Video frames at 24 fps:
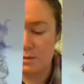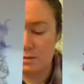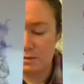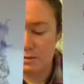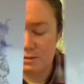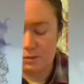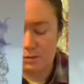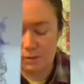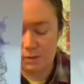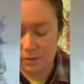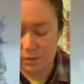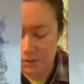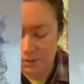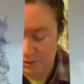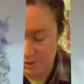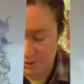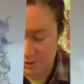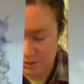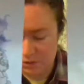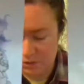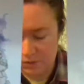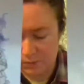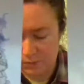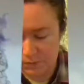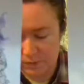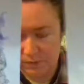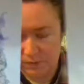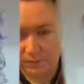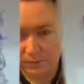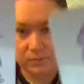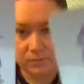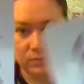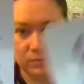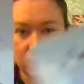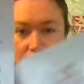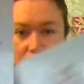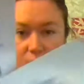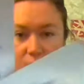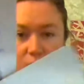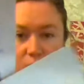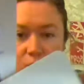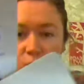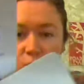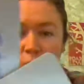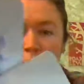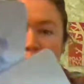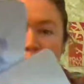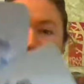Ugh, excuse me.
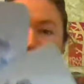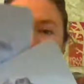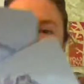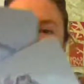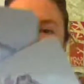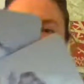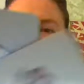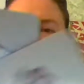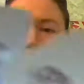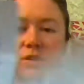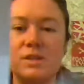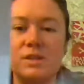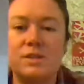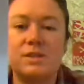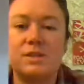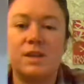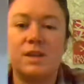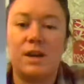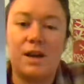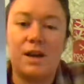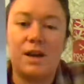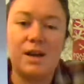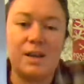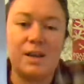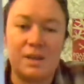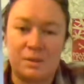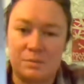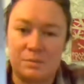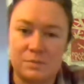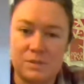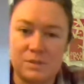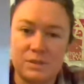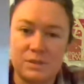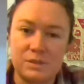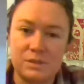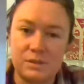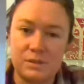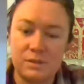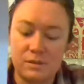You want good times.